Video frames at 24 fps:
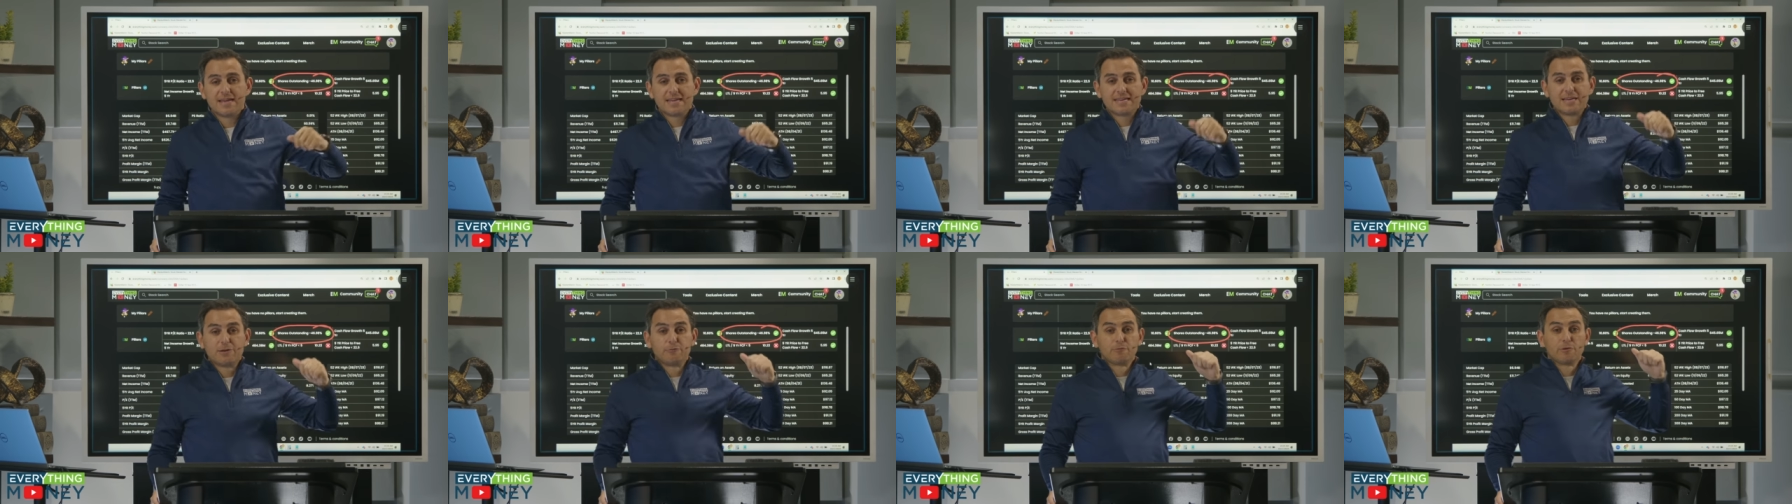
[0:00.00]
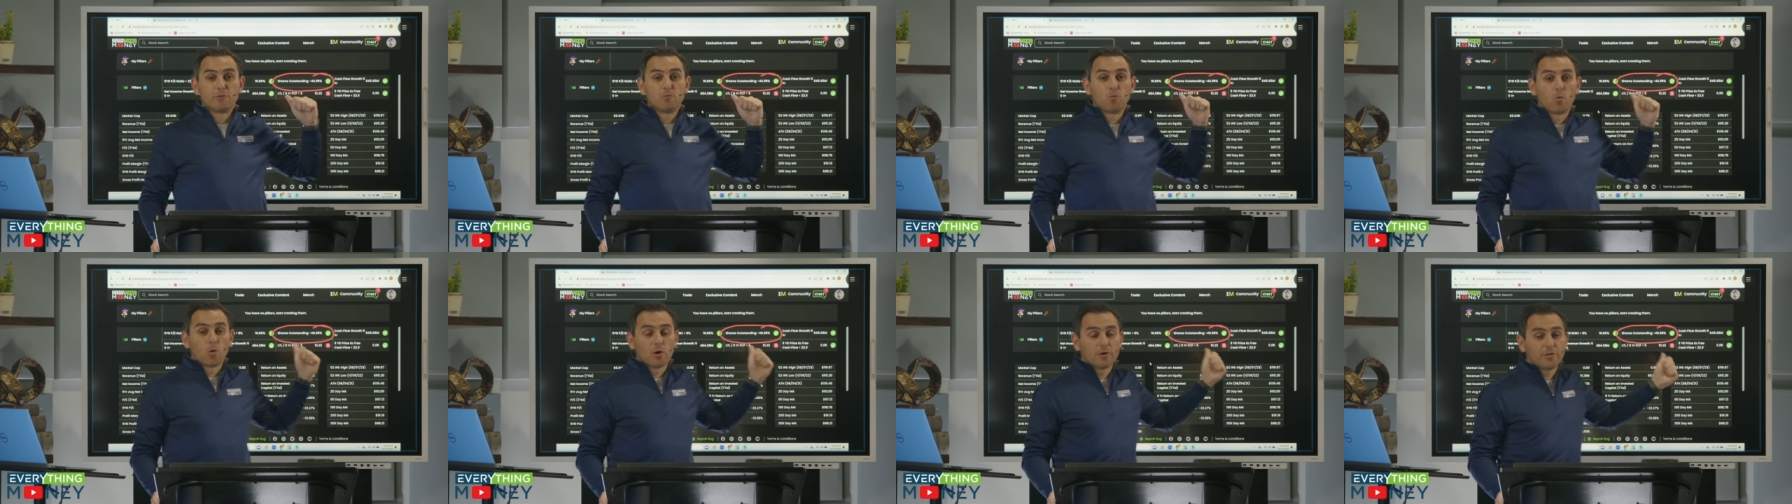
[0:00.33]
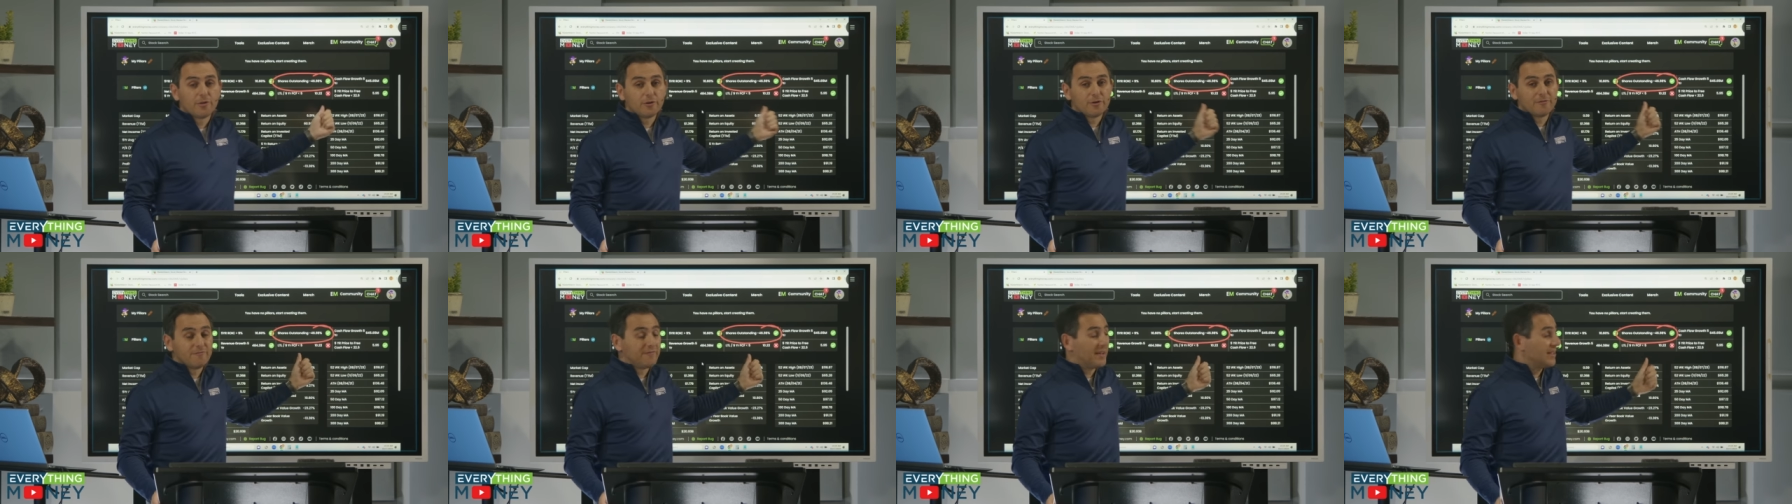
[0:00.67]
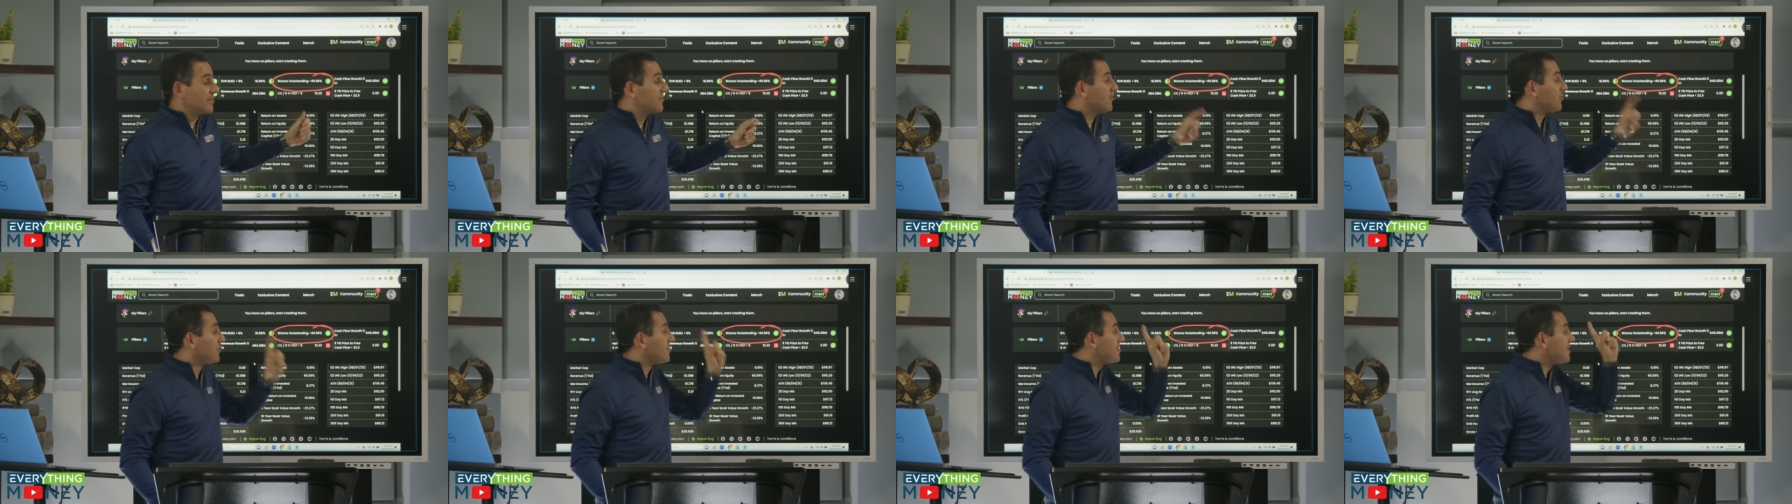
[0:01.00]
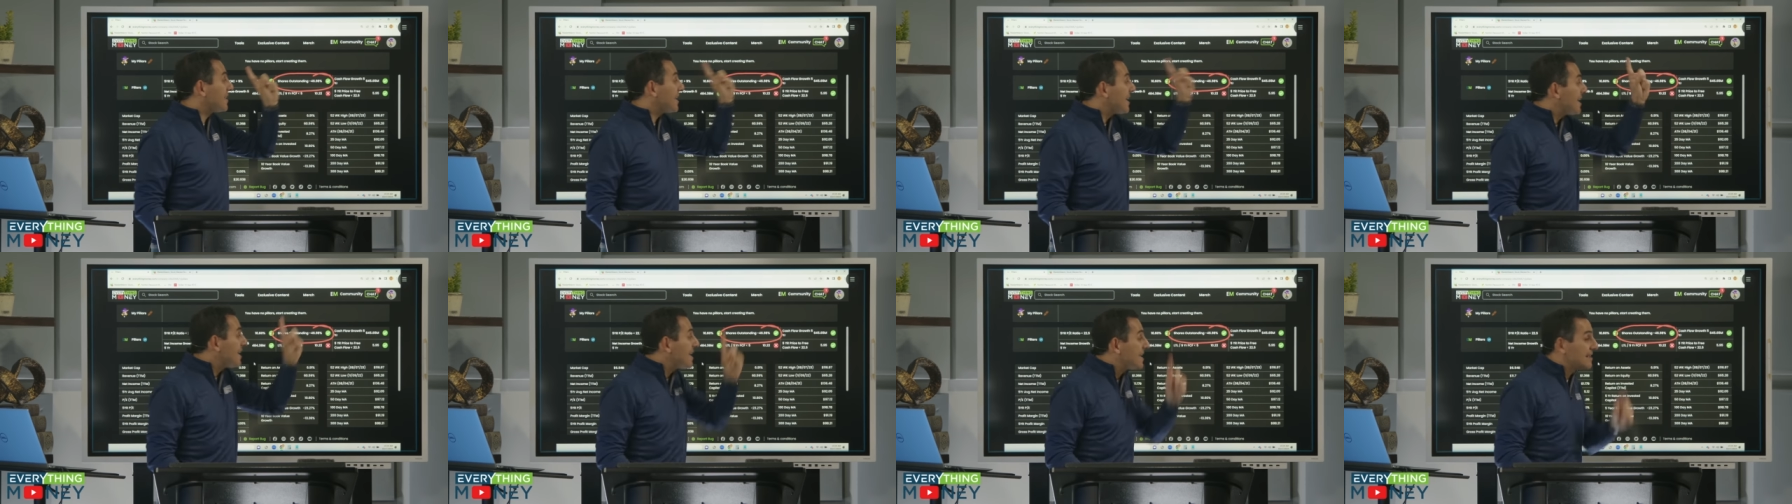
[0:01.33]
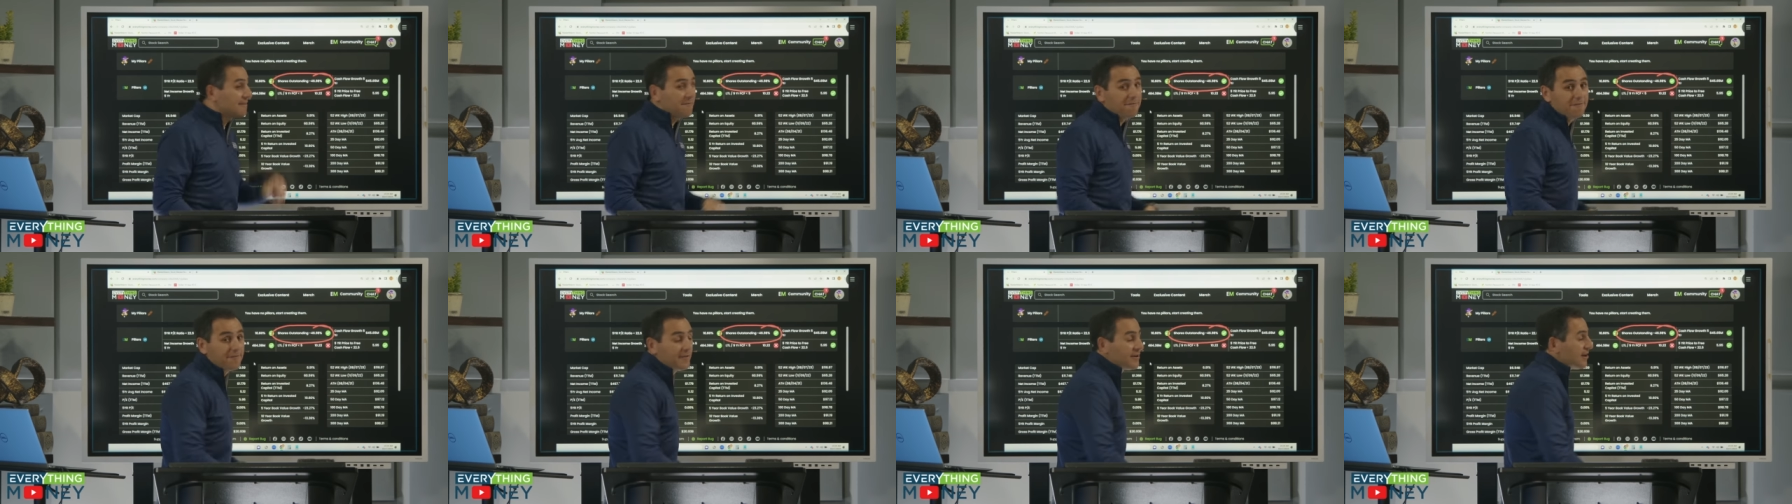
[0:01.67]
can reward their investors
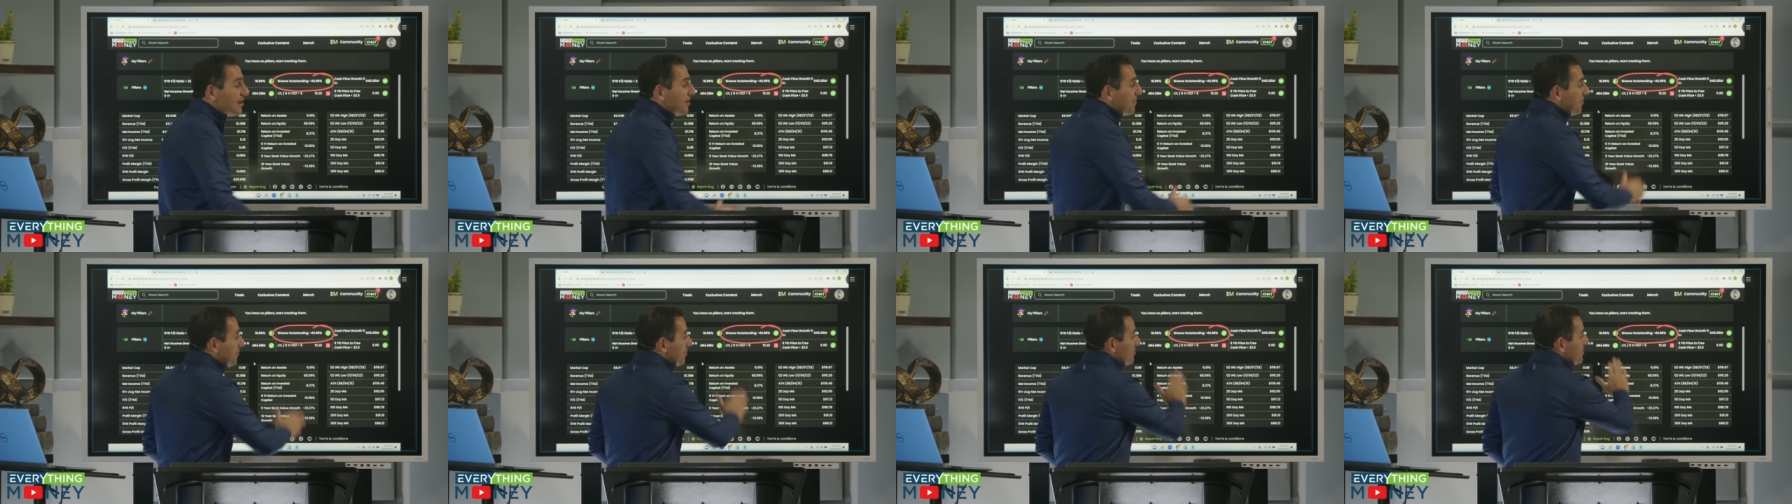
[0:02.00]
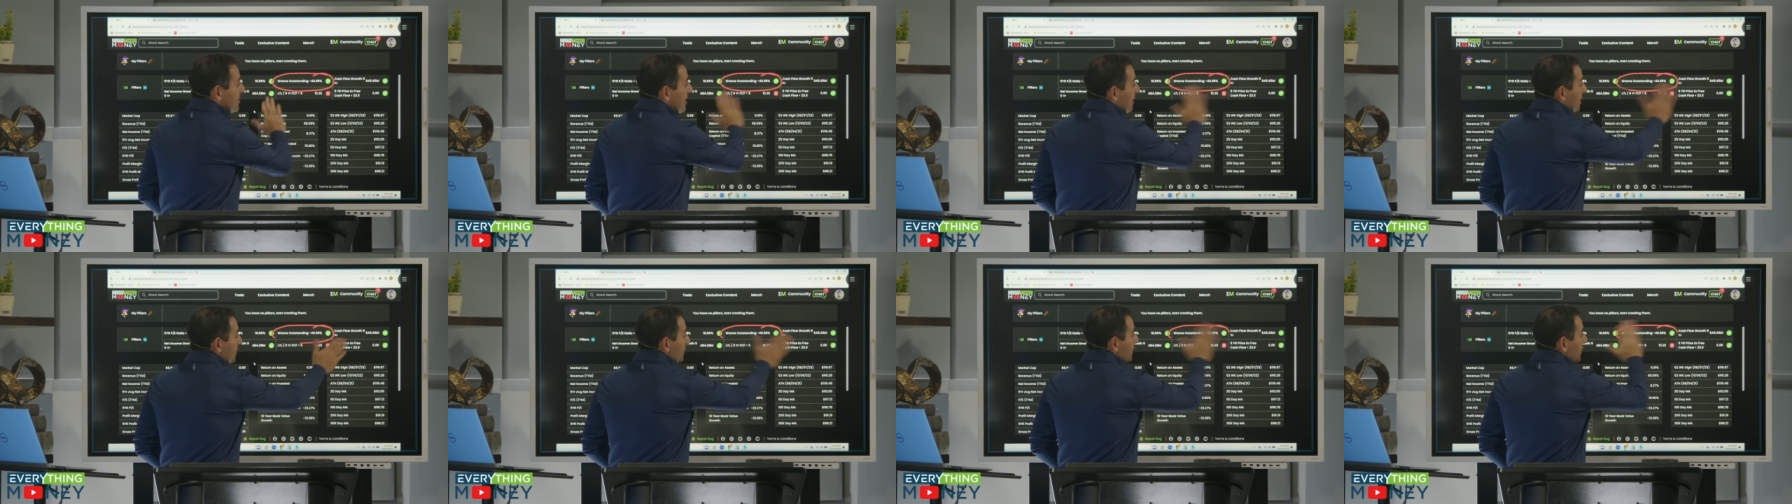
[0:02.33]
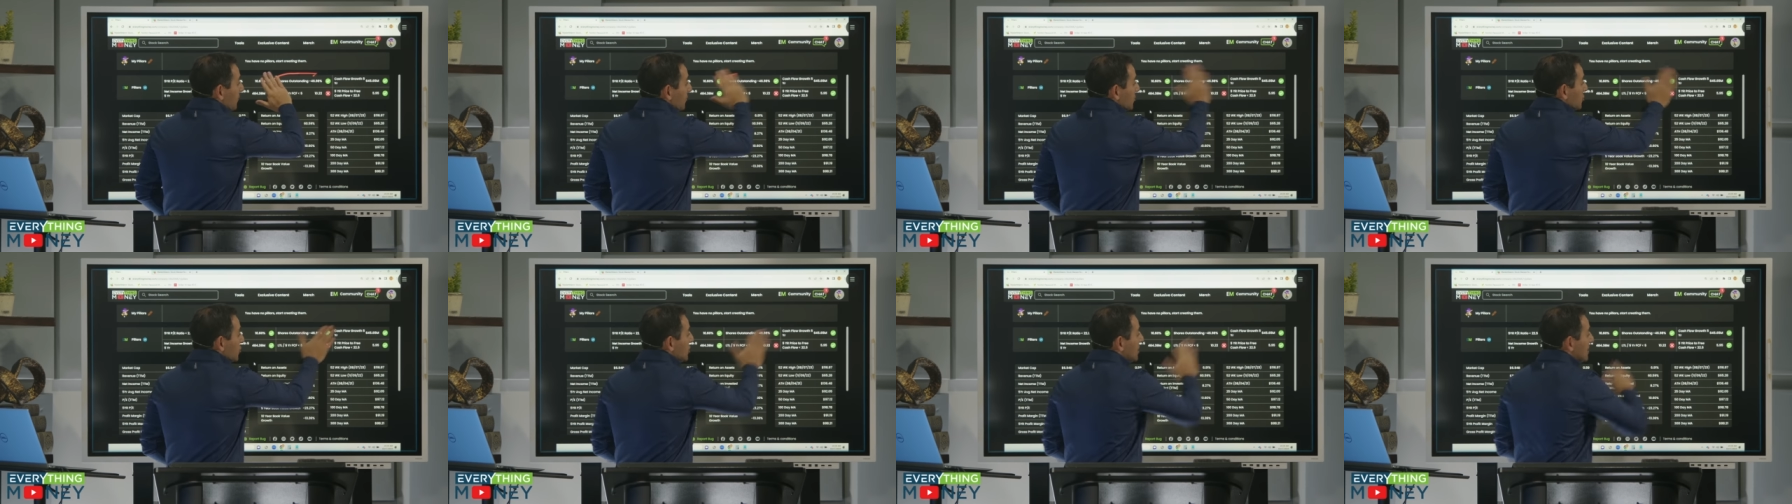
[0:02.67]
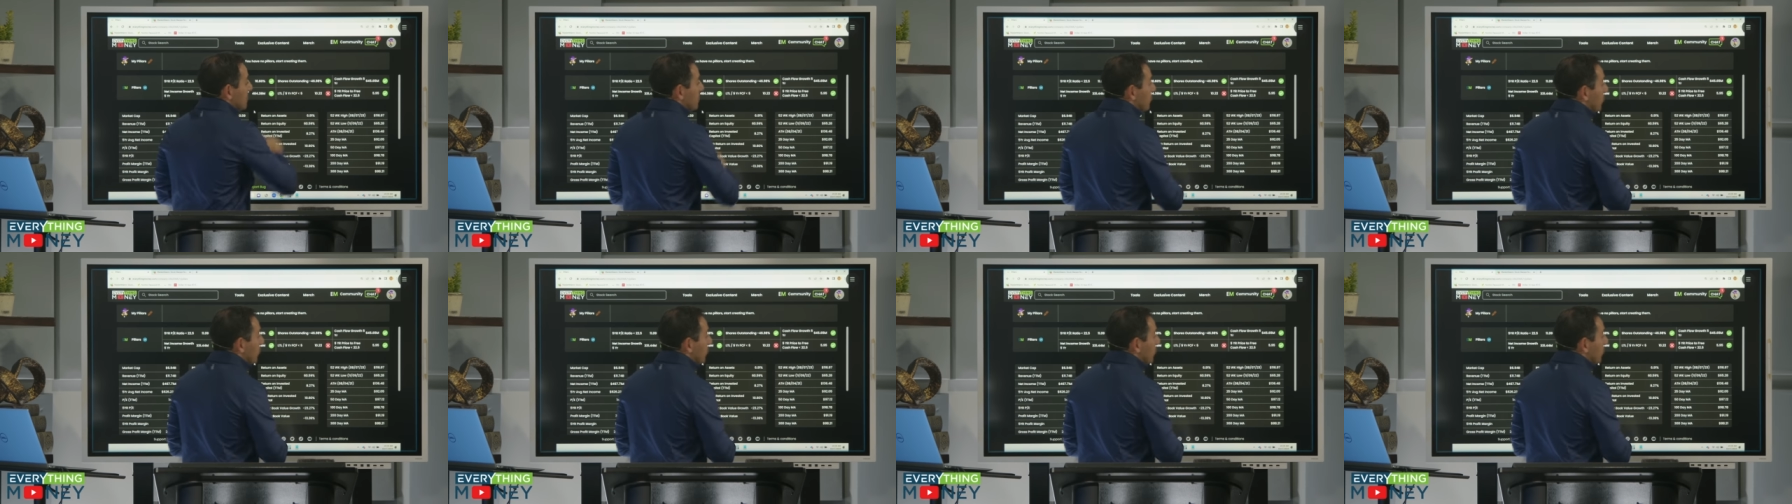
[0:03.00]
if they're selling for a cheap